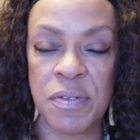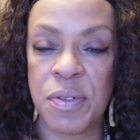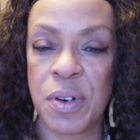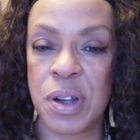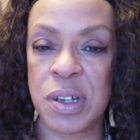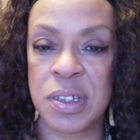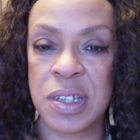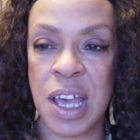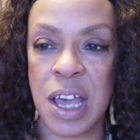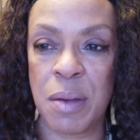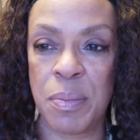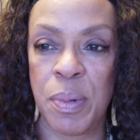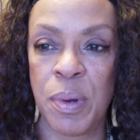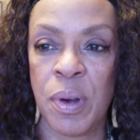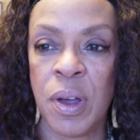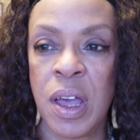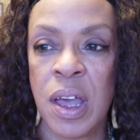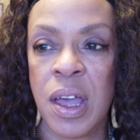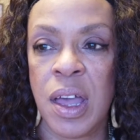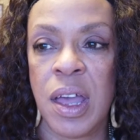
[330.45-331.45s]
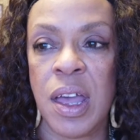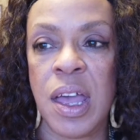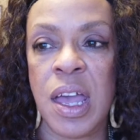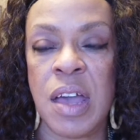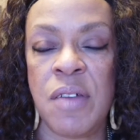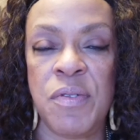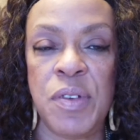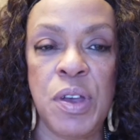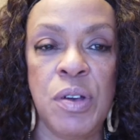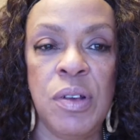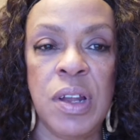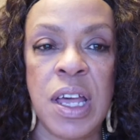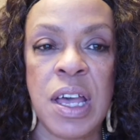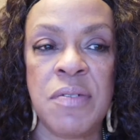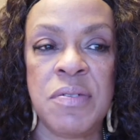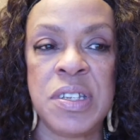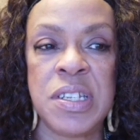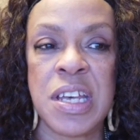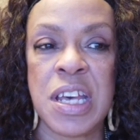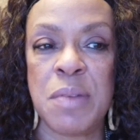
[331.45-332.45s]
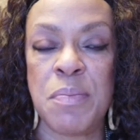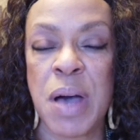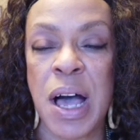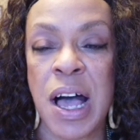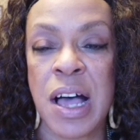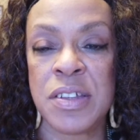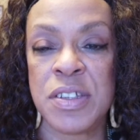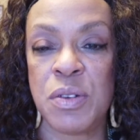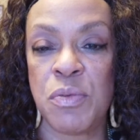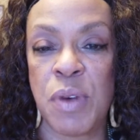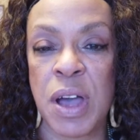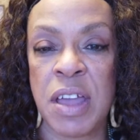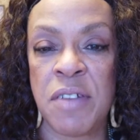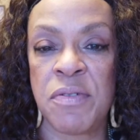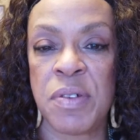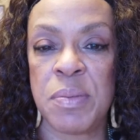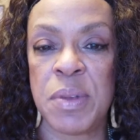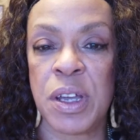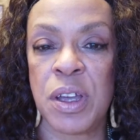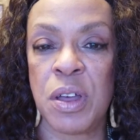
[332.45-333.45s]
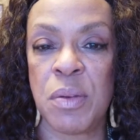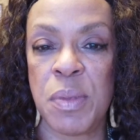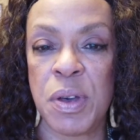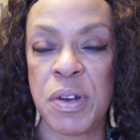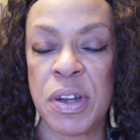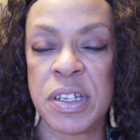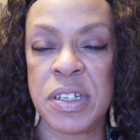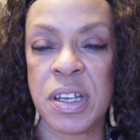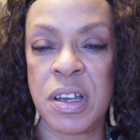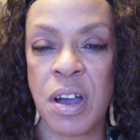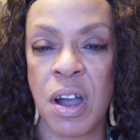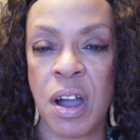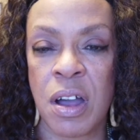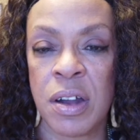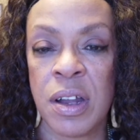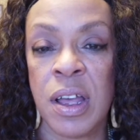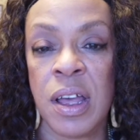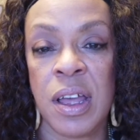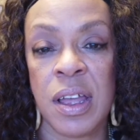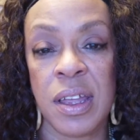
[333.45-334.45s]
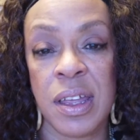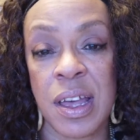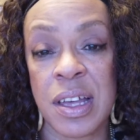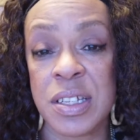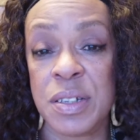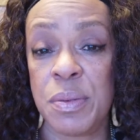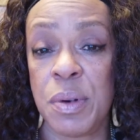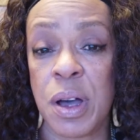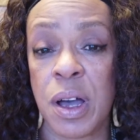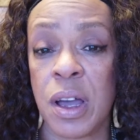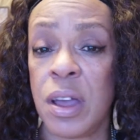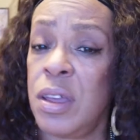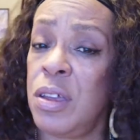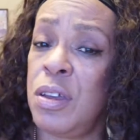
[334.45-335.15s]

For example, if you live 10 miles away from the community garden, guess what?